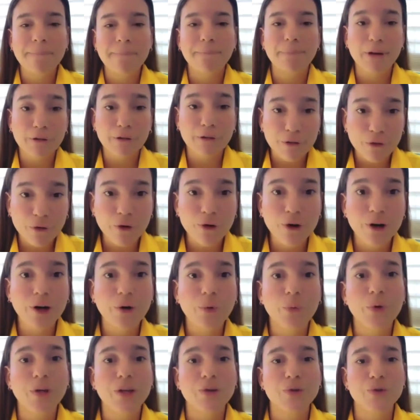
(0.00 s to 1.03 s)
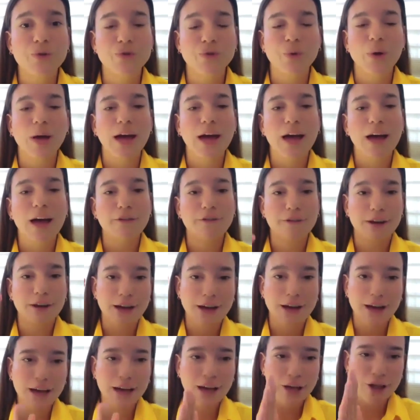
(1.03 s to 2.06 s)
Before, we used to have
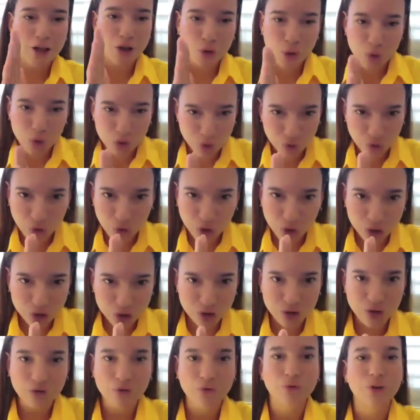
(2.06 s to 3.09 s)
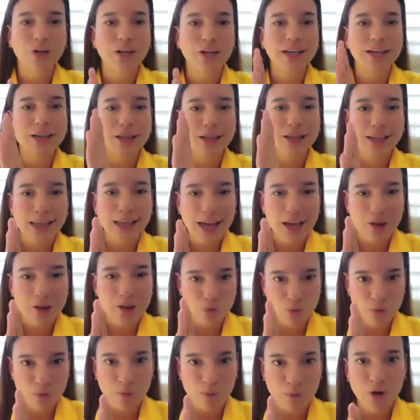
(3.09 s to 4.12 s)
a huge folder for each
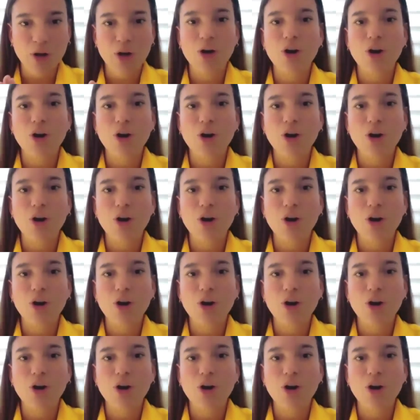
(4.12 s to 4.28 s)
classroom